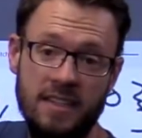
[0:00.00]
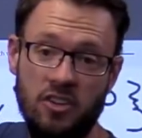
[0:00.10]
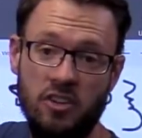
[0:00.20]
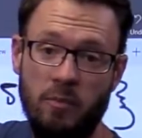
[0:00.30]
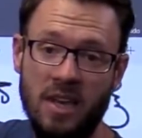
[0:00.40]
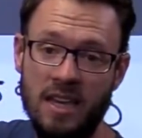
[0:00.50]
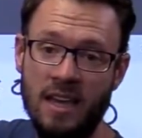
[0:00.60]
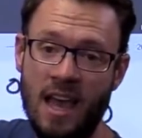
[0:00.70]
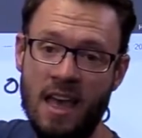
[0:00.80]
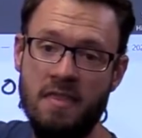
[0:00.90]
the extension of
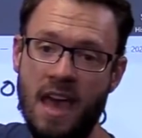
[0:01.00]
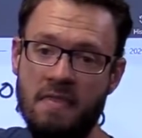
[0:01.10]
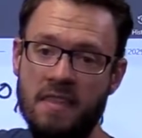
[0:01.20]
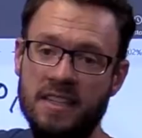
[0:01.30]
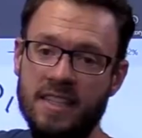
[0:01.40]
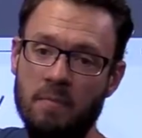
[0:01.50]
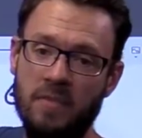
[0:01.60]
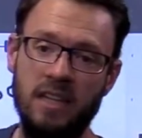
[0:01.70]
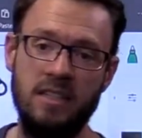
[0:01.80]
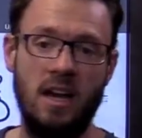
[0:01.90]
P, then there's
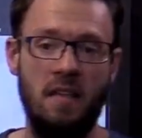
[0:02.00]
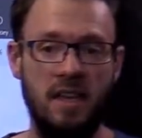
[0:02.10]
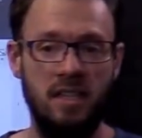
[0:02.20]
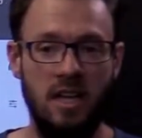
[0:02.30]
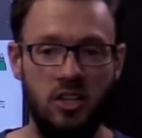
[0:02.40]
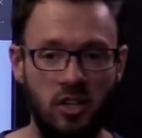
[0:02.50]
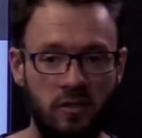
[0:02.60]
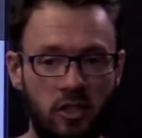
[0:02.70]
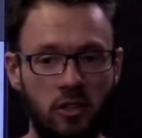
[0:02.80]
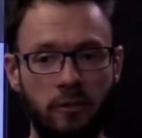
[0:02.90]
something inside the extension
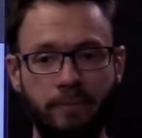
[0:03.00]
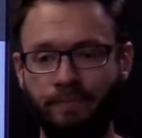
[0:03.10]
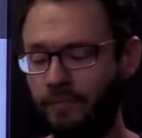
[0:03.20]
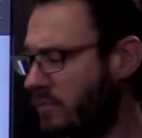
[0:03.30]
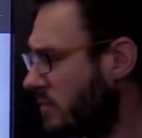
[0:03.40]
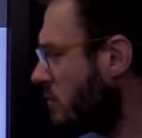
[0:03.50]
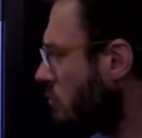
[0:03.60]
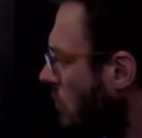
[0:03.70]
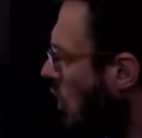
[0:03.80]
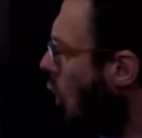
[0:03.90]
of Q.
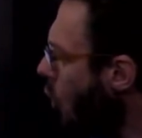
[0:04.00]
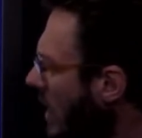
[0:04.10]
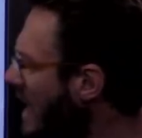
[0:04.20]
All